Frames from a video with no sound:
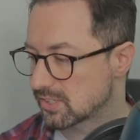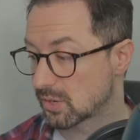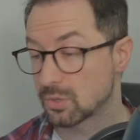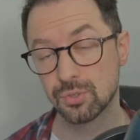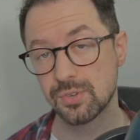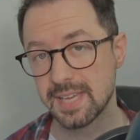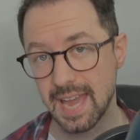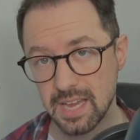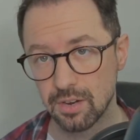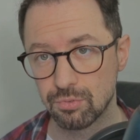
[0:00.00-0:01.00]
So
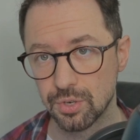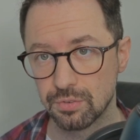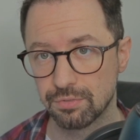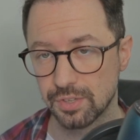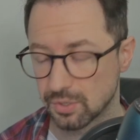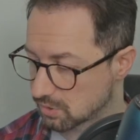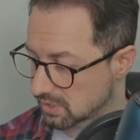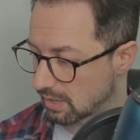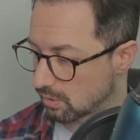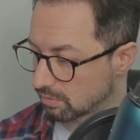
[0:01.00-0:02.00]
create a route for
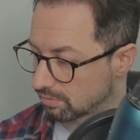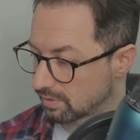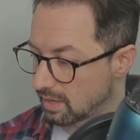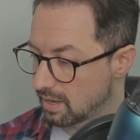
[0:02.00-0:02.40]
yourself.